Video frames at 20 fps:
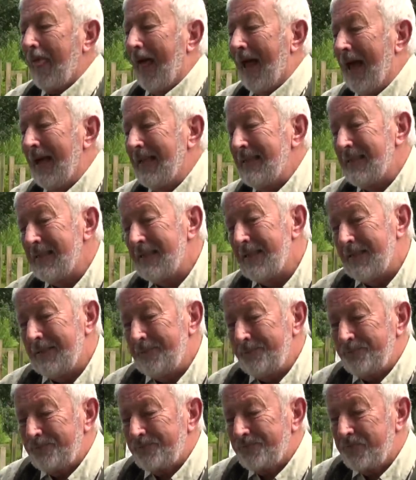and
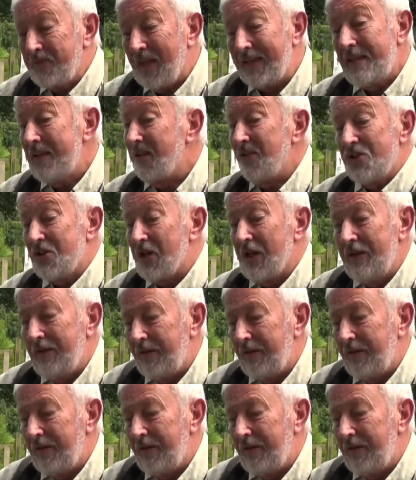um, they didn't say